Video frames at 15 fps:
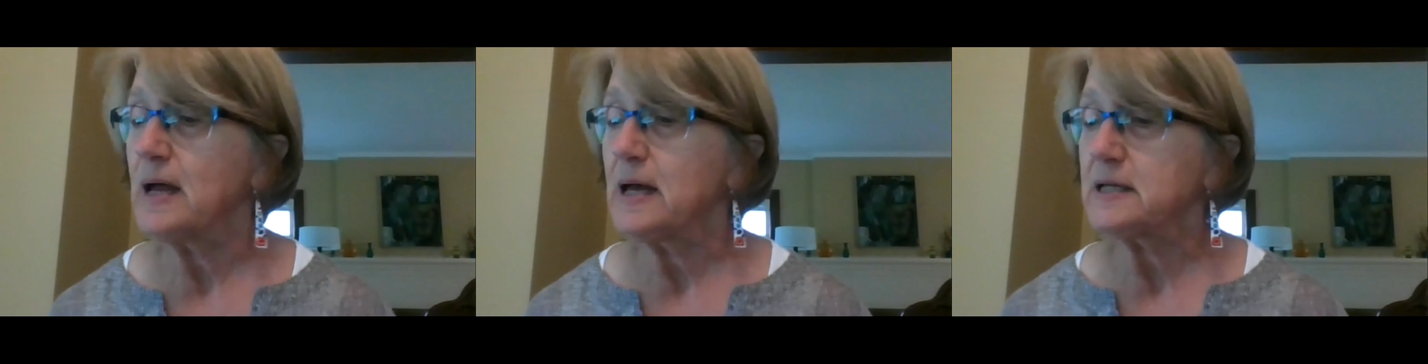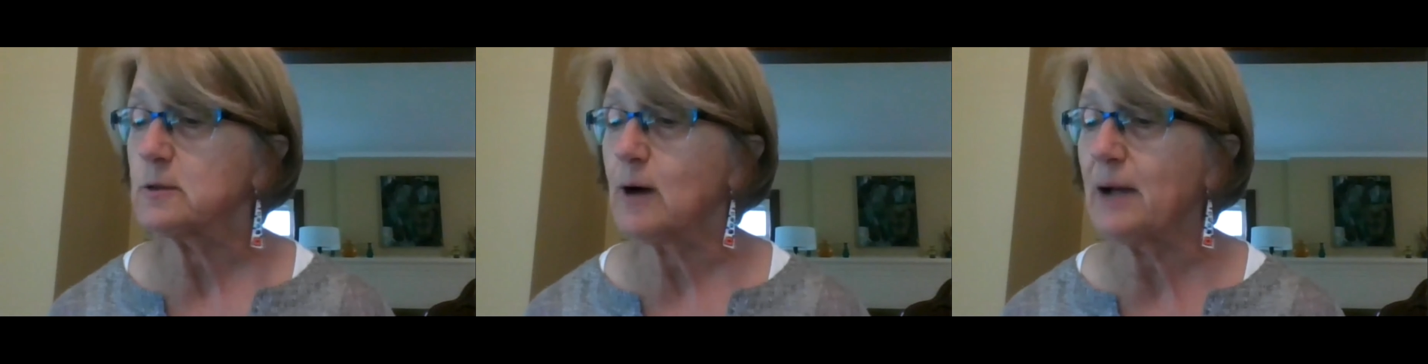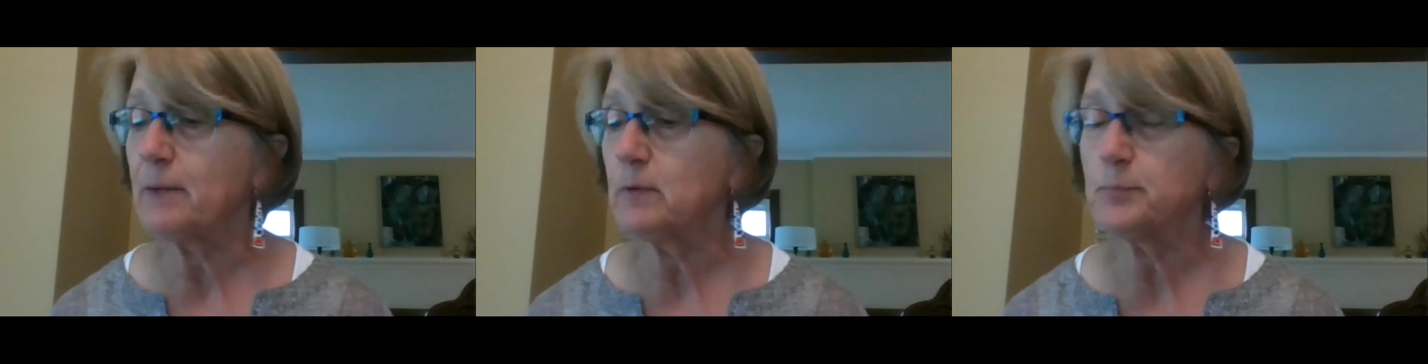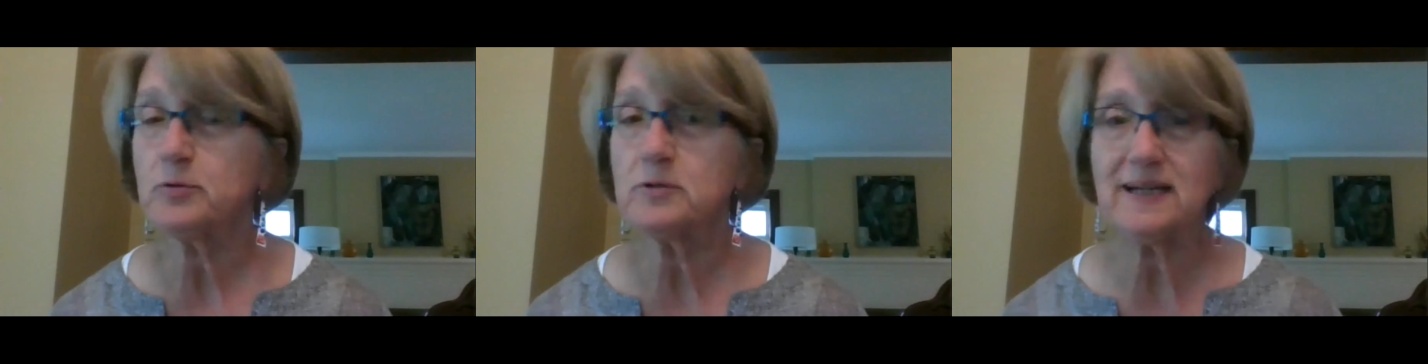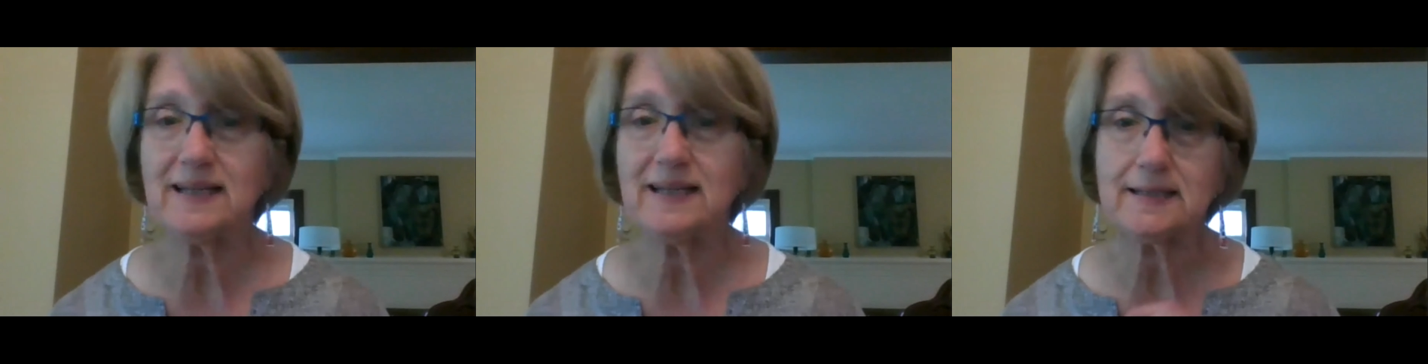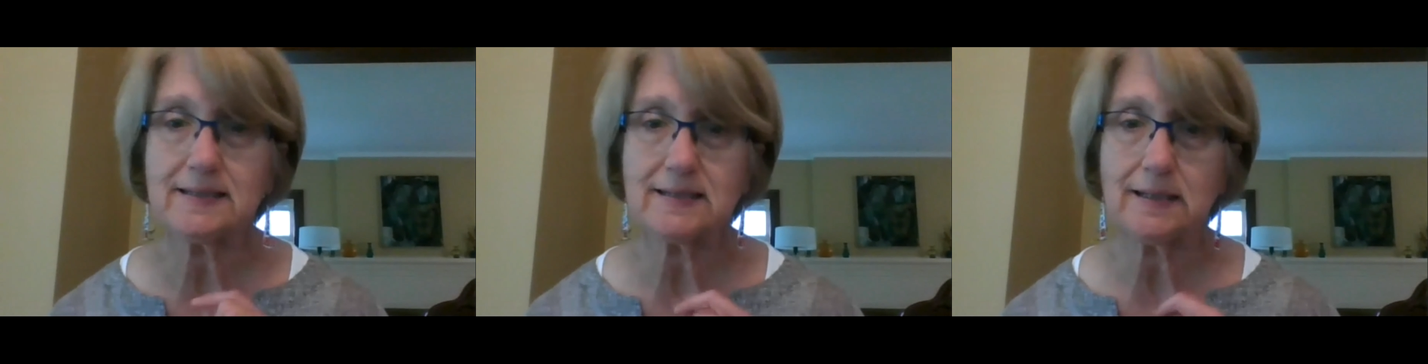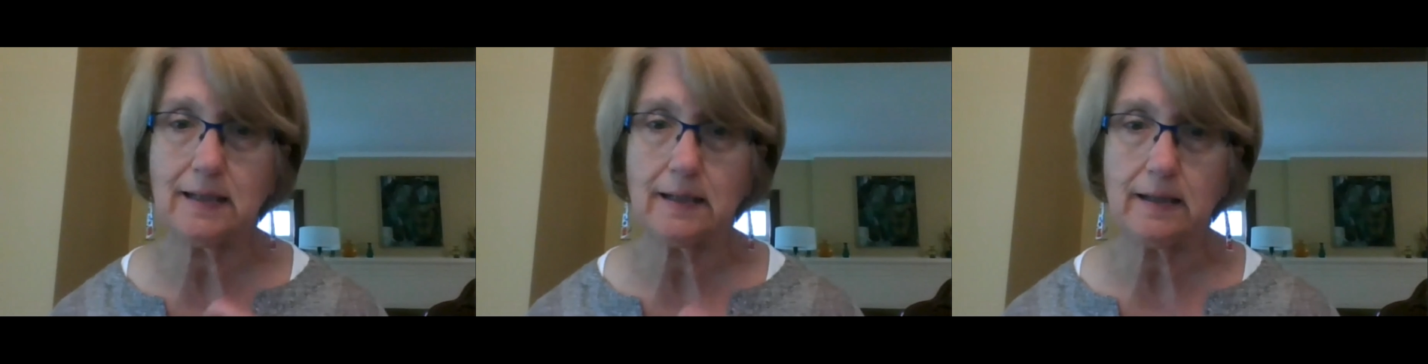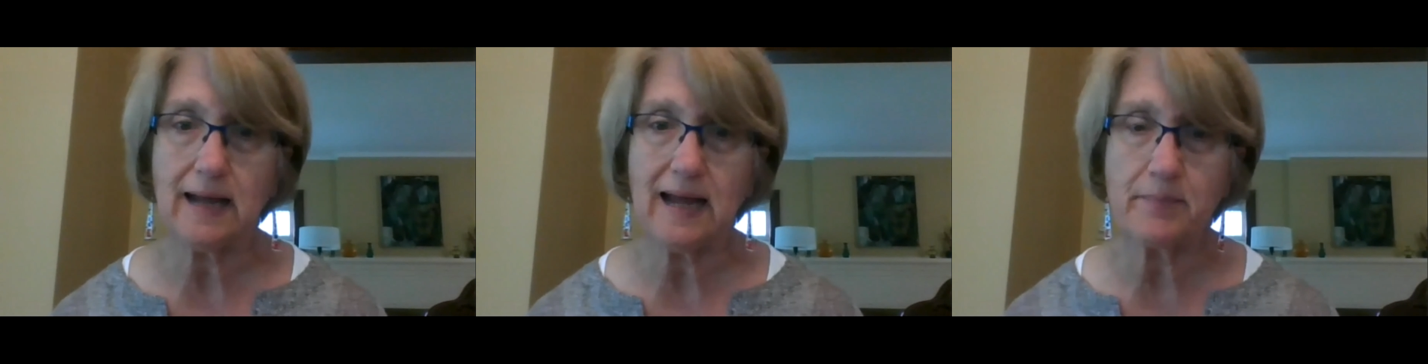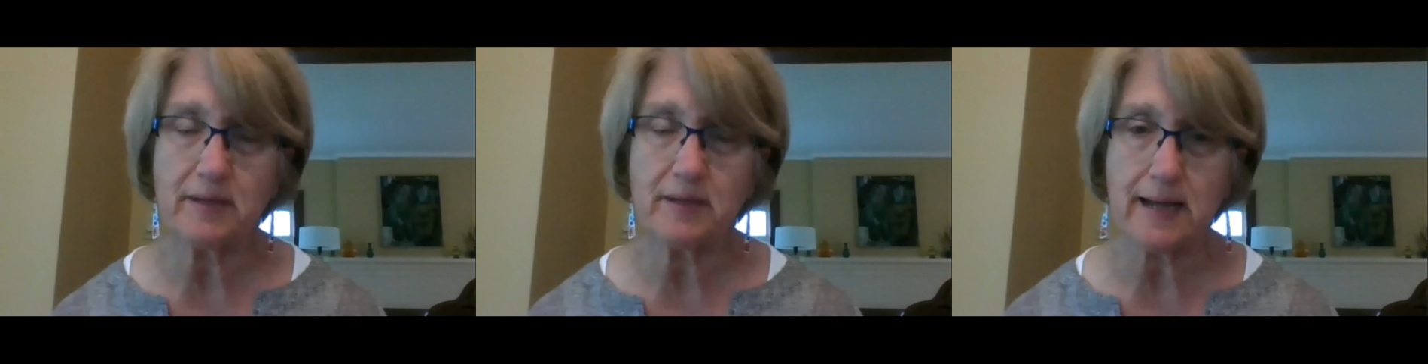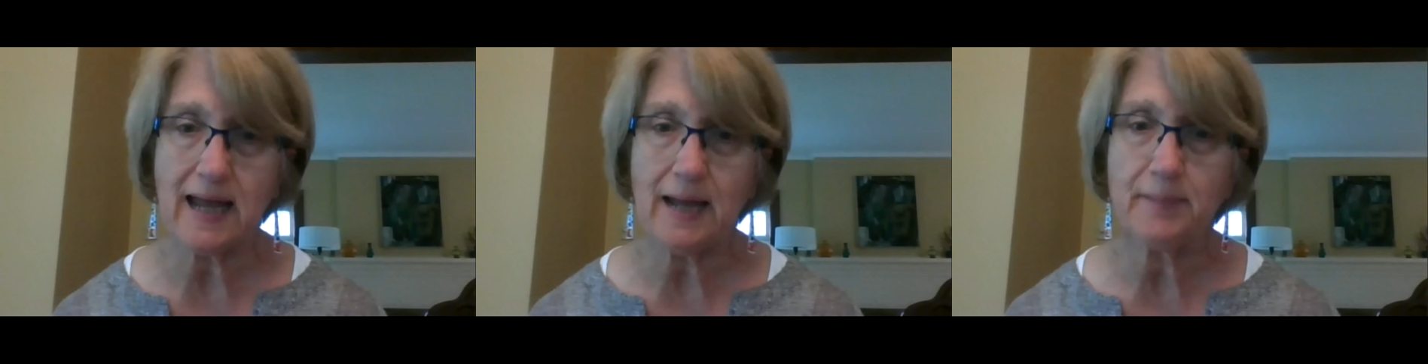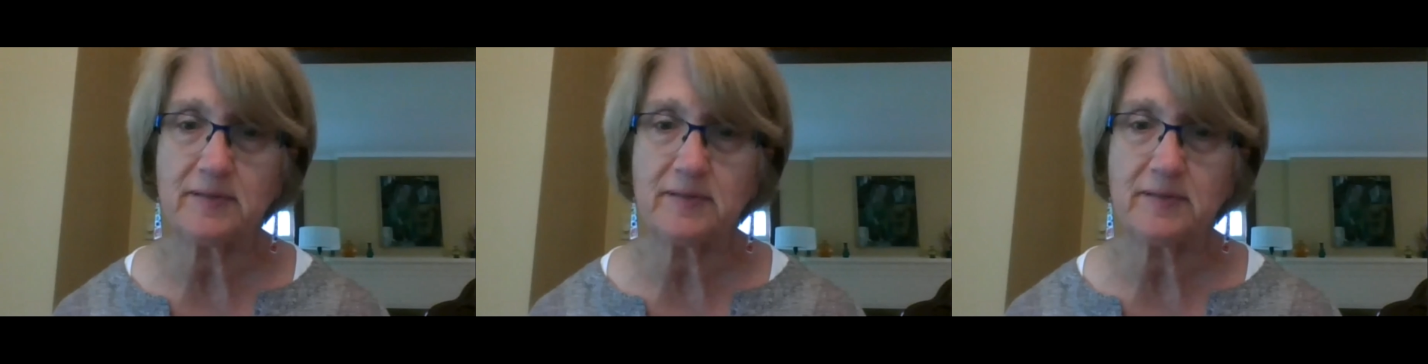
So I will name the names,